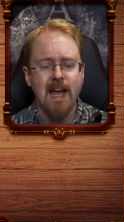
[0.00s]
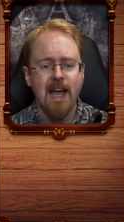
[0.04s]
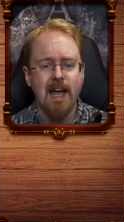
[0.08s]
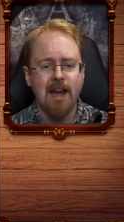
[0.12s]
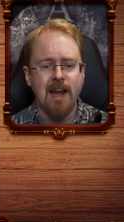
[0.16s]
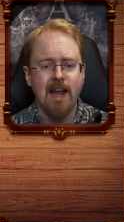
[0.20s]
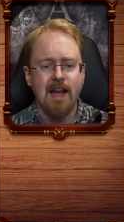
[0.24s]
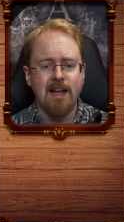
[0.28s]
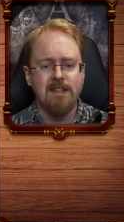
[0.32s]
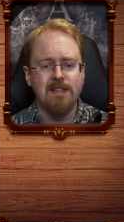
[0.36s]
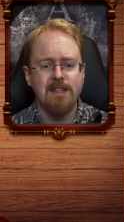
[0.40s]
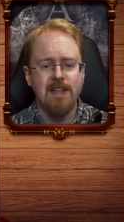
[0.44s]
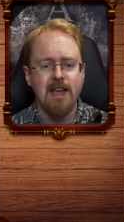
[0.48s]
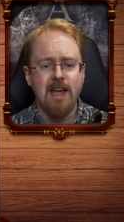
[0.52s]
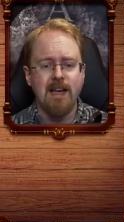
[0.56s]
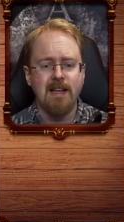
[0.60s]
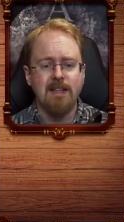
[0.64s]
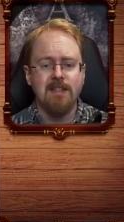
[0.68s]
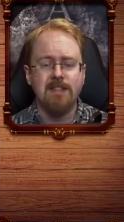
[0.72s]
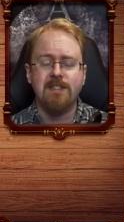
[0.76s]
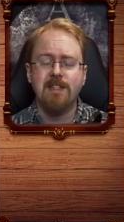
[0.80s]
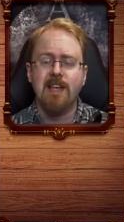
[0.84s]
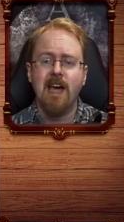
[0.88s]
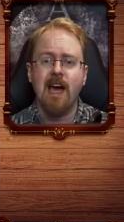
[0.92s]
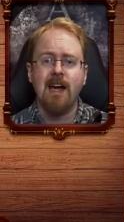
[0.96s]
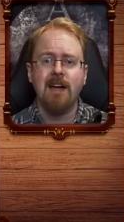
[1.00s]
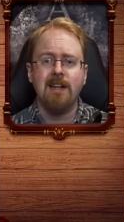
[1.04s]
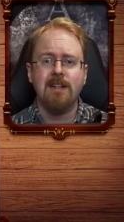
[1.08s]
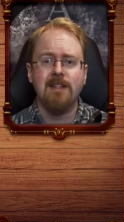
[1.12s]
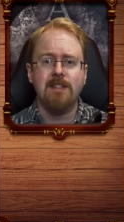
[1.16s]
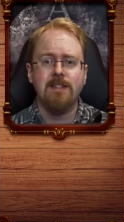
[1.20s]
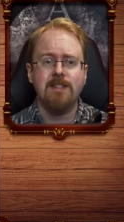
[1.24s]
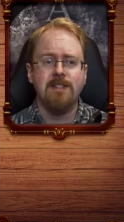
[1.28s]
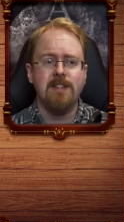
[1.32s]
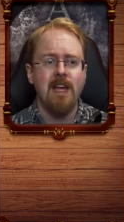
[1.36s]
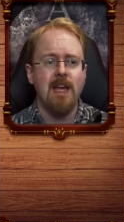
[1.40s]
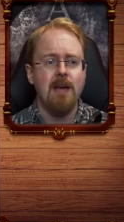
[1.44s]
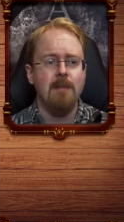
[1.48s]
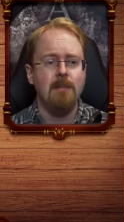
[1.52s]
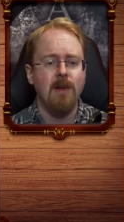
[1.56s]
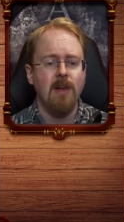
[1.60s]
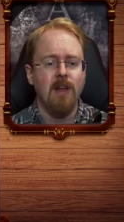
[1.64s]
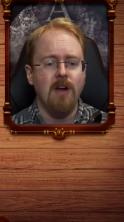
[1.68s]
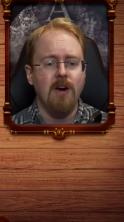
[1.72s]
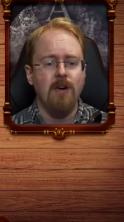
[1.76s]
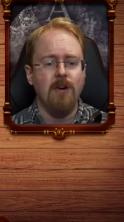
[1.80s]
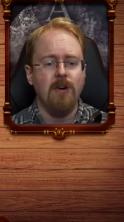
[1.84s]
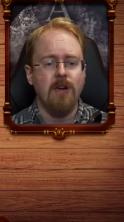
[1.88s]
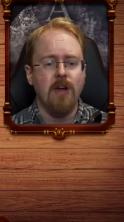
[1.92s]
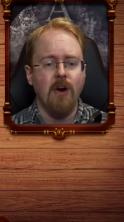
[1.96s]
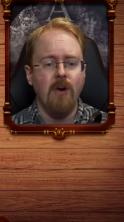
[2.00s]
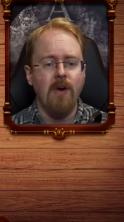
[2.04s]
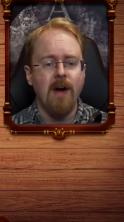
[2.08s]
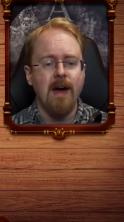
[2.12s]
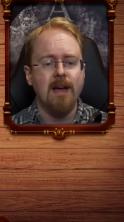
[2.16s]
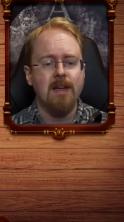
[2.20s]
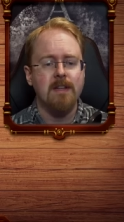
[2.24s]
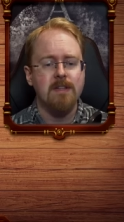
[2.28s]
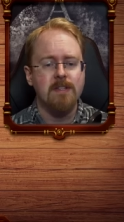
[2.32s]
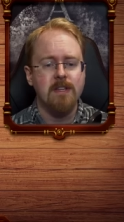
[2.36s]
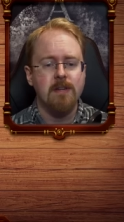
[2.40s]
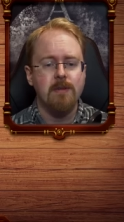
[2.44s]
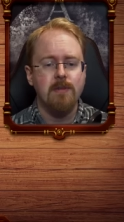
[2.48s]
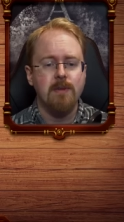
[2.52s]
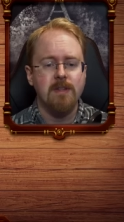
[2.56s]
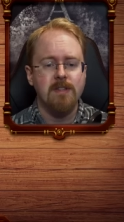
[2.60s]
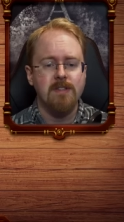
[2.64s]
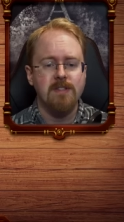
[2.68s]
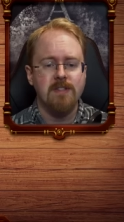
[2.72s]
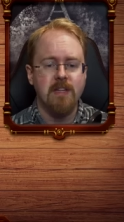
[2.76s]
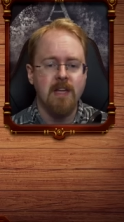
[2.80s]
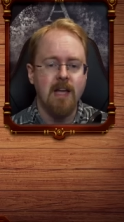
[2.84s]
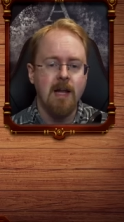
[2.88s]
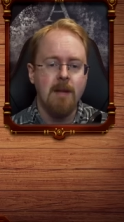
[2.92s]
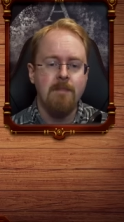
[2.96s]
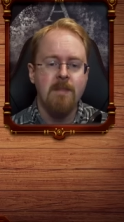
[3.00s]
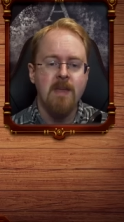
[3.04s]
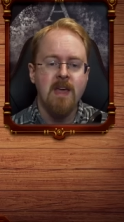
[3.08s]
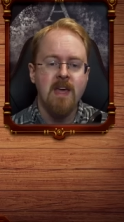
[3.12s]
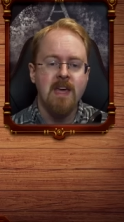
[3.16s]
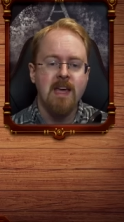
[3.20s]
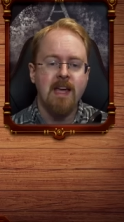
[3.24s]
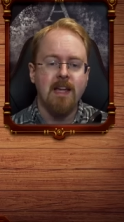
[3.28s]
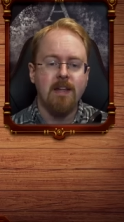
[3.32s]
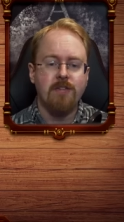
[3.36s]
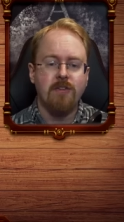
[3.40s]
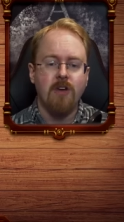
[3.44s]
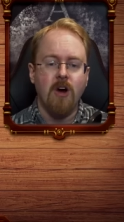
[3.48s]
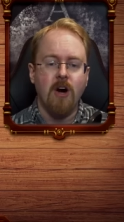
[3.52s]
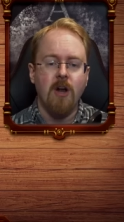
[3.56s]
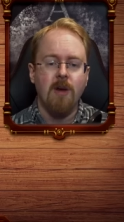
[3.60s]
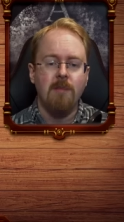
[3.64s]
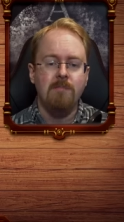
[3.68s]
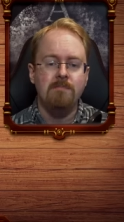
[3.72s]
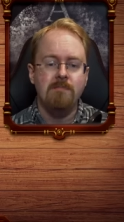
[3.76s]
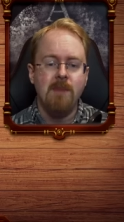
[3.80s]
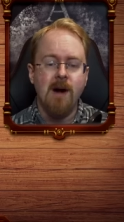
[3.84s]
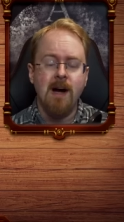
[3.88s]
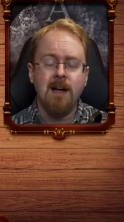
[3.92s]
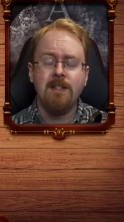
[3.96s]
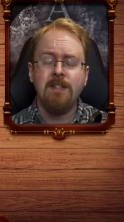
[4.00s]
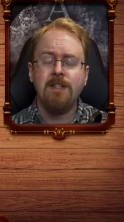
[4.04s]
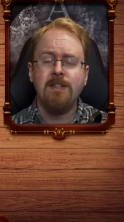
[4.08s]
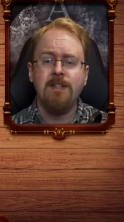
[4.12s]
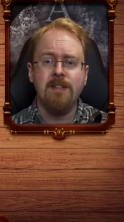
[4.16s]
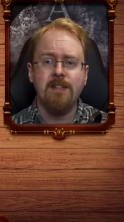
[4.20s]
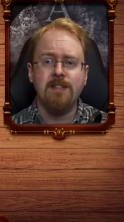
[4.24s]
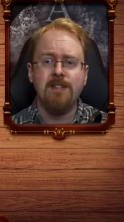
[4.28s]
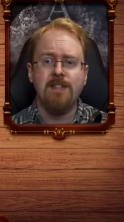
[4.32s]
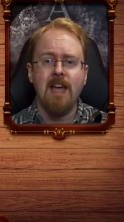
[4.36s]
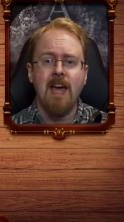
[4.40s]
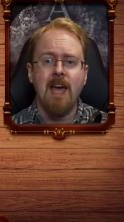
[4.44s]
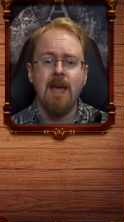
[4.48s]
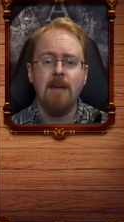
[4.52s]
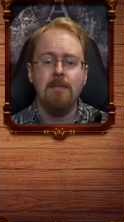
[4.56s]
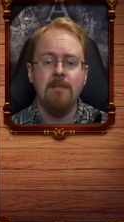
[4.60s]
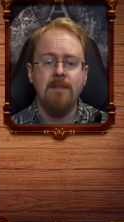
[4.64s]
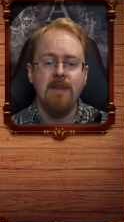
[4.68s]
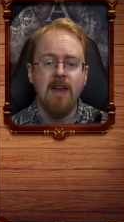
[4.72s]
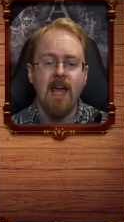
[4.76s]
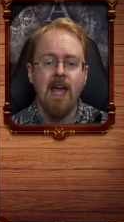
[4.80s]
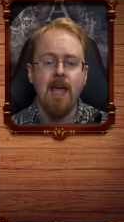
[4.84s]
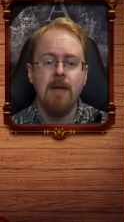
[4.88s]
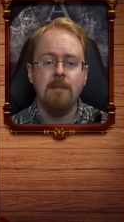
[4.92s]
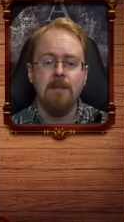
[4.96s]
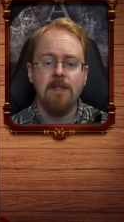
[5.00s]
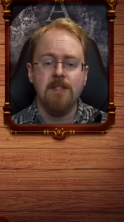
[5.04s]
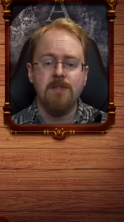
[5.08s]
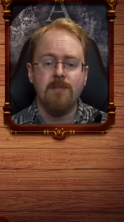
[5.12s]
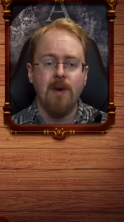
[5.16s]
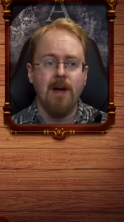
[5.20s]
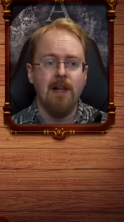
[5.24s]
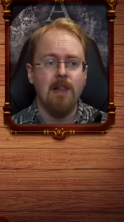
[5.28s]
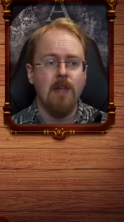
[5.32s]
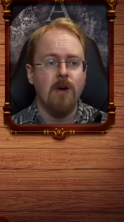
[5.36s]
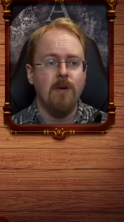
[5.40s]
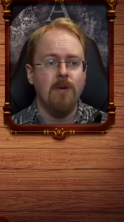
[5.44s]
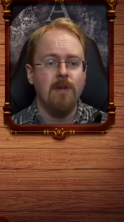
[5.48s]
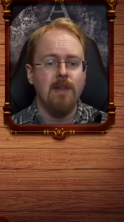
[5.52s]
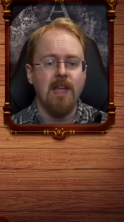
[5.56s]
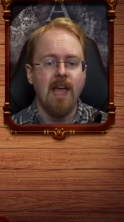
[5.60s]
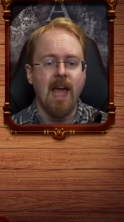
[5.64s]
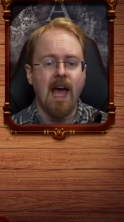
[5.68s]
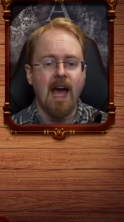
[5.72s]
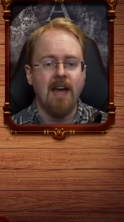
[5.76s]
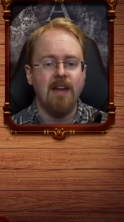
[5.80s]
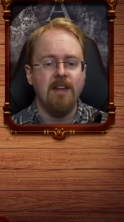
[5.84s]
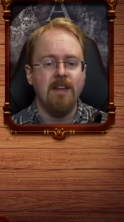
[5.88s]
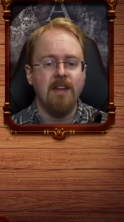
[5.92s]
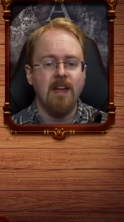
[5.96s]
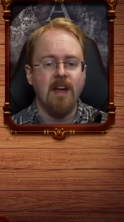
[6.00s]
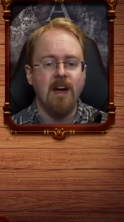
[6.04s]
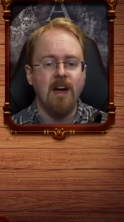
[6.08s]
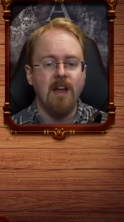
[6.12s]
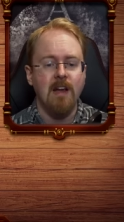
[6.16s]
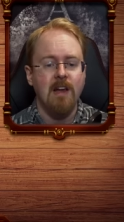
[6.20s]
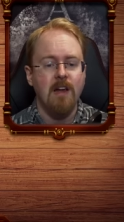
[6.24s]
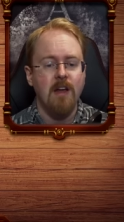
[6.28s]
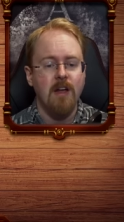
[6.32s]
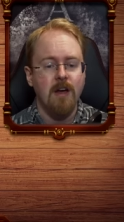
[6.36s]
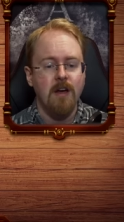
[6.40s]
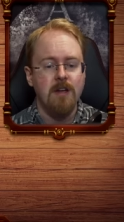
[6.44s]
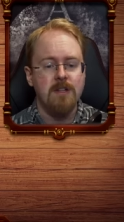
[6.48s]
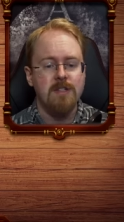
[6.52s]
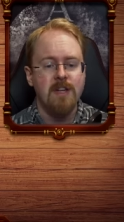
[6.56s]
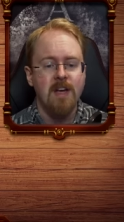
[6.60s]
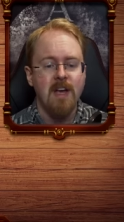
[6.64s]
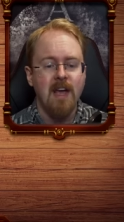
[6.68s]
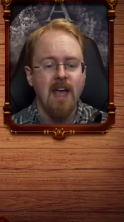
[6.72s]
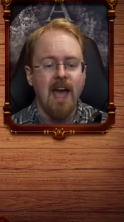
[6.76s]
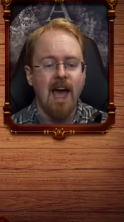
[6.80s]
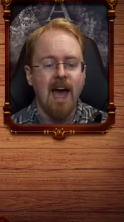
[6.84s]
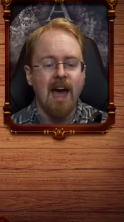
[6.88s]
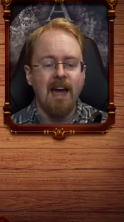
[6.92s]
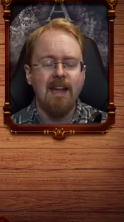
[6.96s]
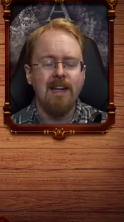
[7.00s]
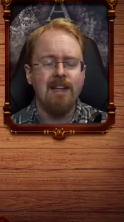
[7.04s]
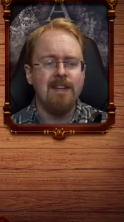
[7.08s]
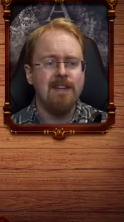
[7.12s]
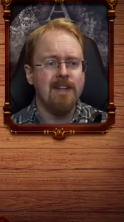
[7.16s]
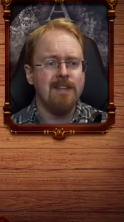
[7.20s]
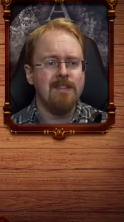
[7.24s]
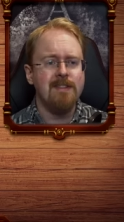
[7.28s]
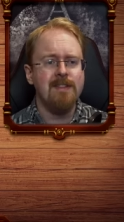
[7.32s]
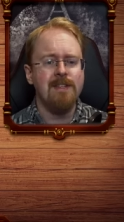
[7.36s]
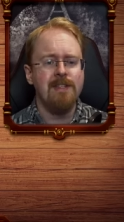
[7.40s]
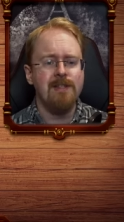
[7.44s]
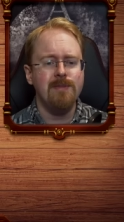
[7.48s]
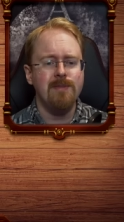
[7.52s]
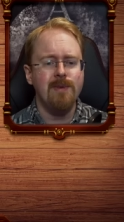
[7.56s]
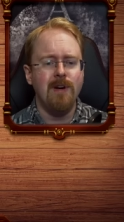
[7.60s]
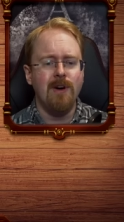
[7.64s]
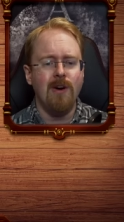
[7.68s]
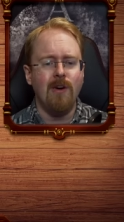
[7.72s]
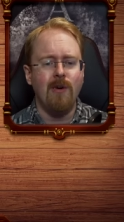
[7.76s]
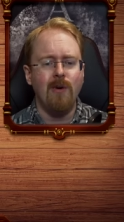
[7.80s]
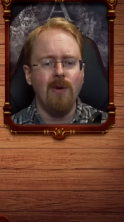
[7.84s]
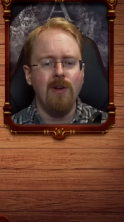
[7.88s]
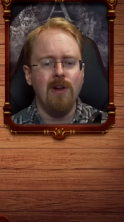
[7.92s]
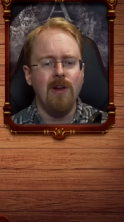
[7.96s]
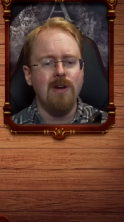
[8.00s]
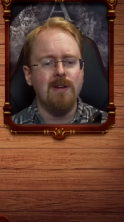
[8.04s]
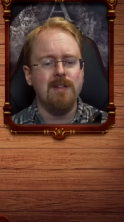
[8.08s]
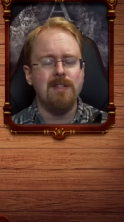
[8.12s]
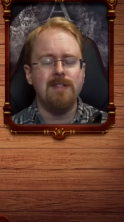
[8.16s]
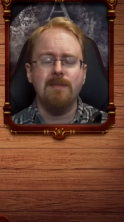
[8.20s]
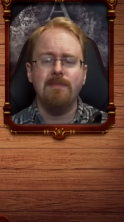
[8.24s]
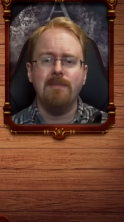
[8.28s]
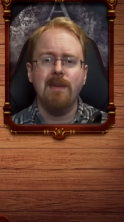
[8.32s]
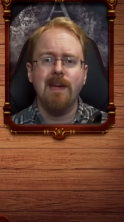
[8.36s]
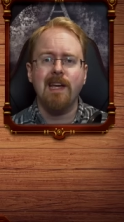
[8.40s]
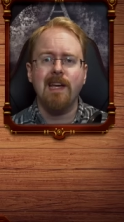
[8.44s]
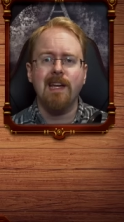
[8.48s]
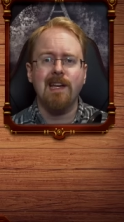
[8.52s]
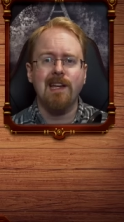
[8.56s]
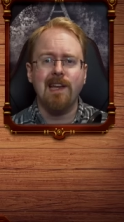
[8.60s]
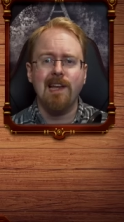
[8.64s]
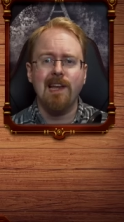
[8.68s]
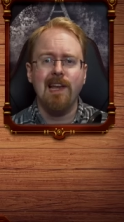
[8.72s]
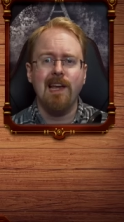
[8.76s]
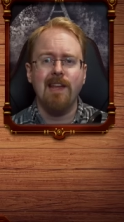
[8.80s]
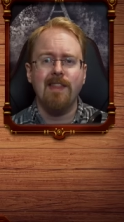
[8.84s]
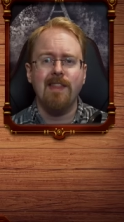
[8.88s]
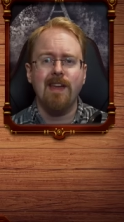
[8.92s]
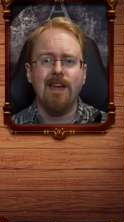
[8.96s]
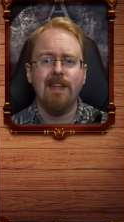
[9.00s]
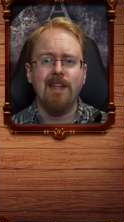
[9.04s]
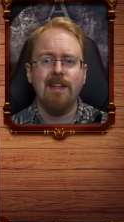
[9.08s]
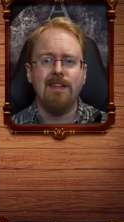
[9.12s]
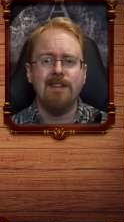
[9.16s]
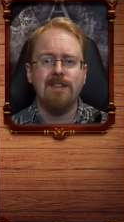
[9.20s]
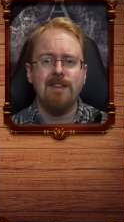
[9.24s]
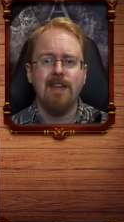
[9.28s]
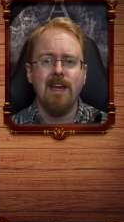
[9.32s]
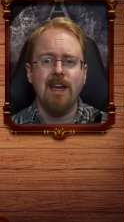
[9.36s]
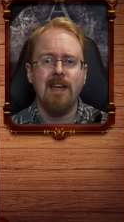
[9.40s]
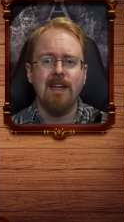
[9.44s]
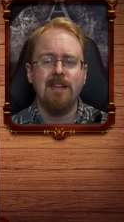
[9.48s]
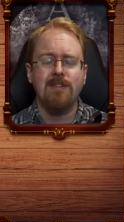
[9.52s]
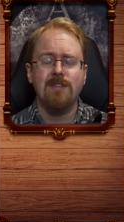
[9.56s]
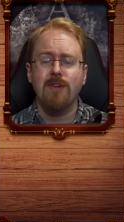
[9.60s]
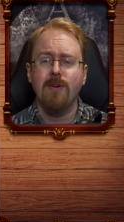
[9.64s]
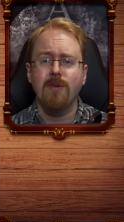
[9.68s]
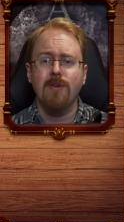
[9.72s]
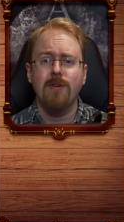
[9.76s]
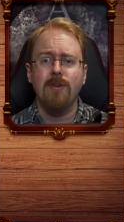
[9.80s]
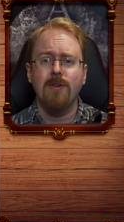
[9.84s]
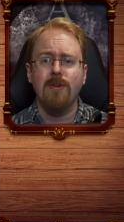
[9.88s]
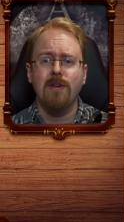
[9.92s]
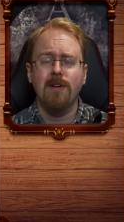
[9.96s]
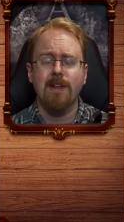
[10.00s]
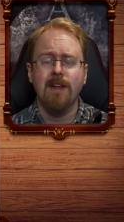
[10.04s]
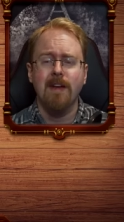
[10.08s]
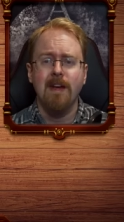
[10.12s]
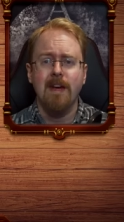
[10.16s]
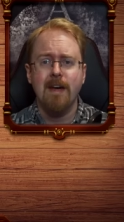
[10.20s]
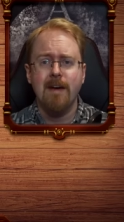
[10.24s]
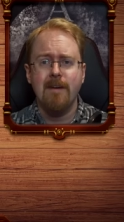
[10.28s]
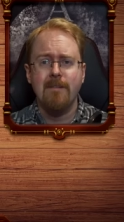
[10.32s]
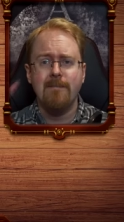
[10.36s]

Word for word: It has the exact same logo, as you will see. It's got much the same name as well, only adding alert. And it doesn't do a whole lot to make it clear that it's a so-called